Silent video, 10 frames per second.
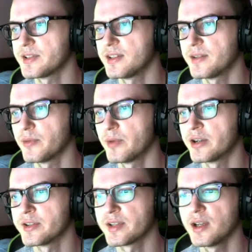see the different
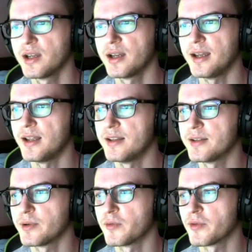winners and
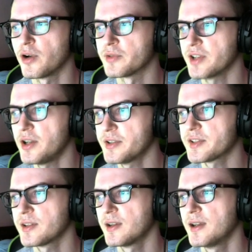different overall
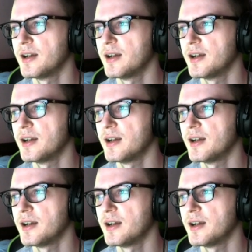results.